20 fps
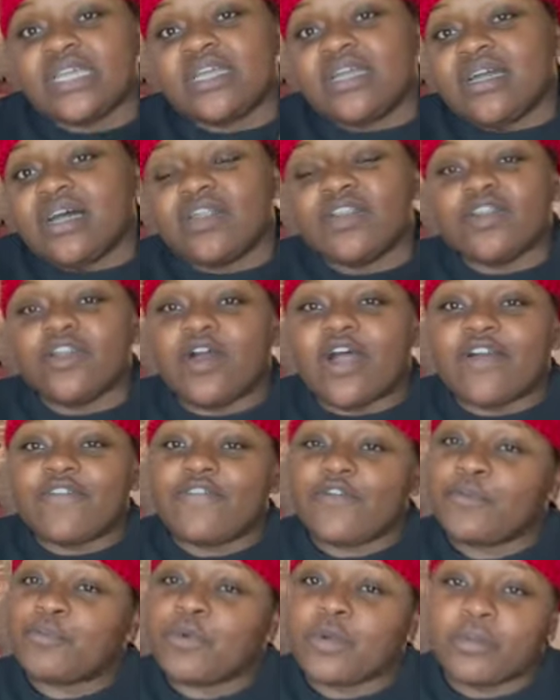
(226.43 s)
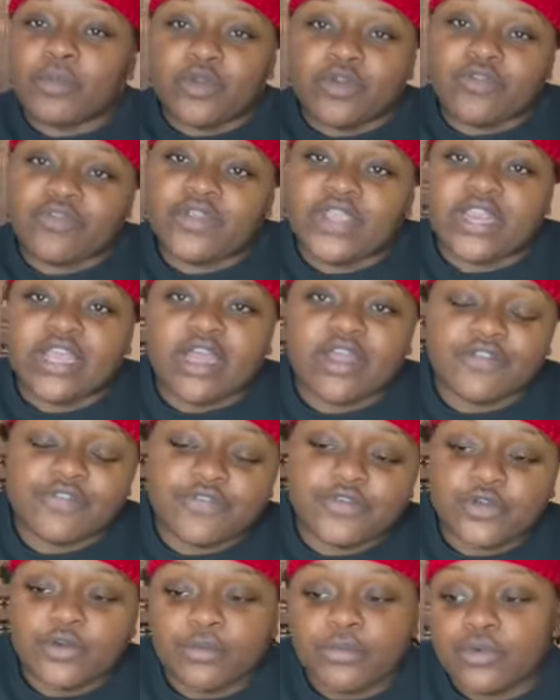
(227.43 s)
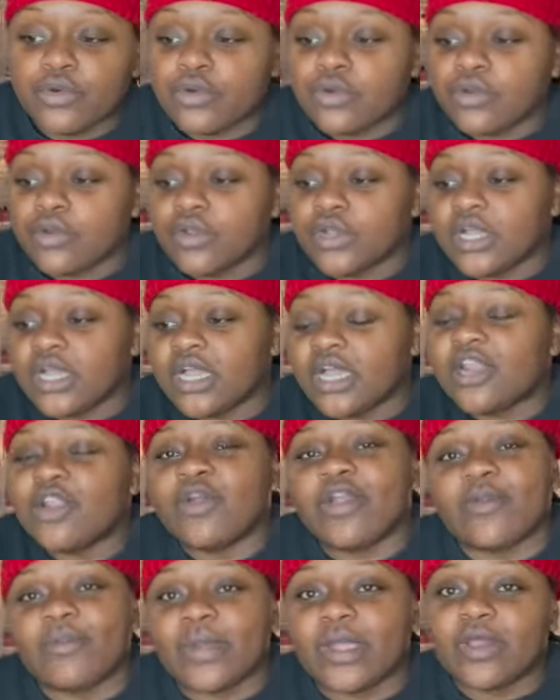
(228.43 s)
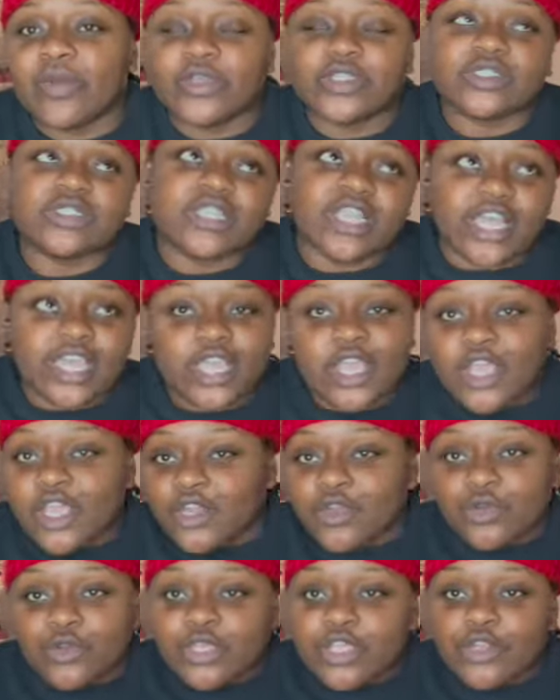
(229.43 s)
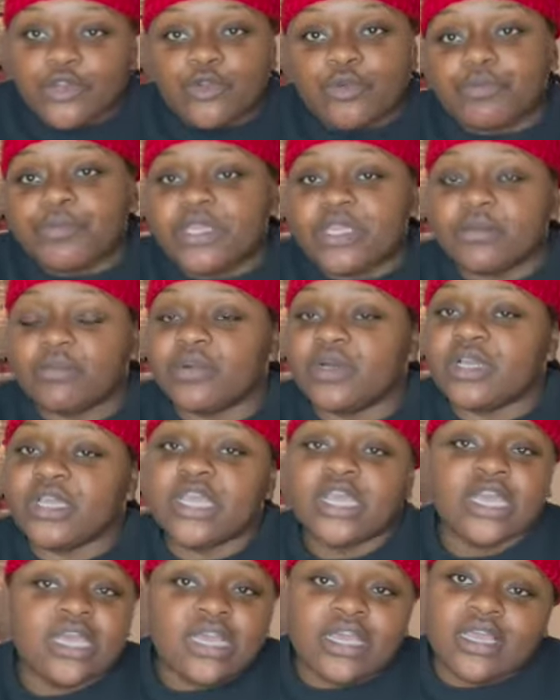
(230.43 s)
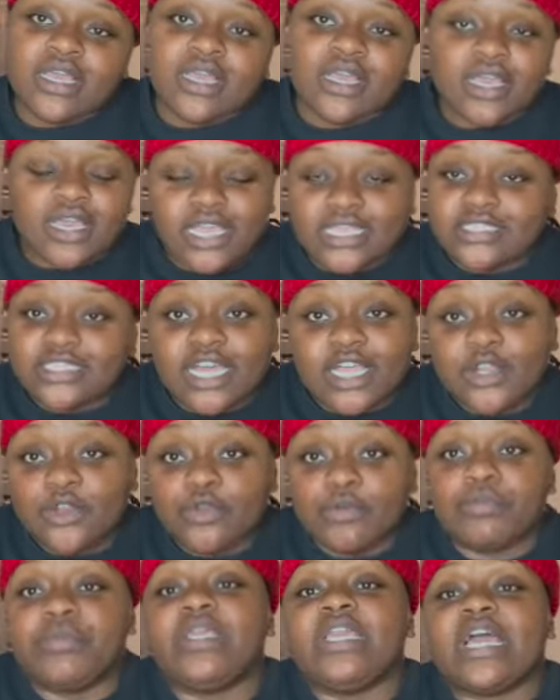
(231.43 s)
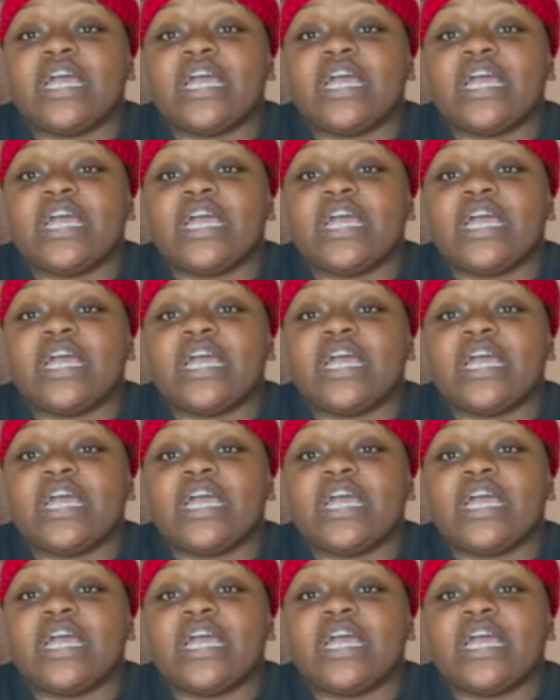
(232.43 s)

I don't know, I feel more motivated. I feel more, I know everybody was like, new year, new me, but it's not a new me.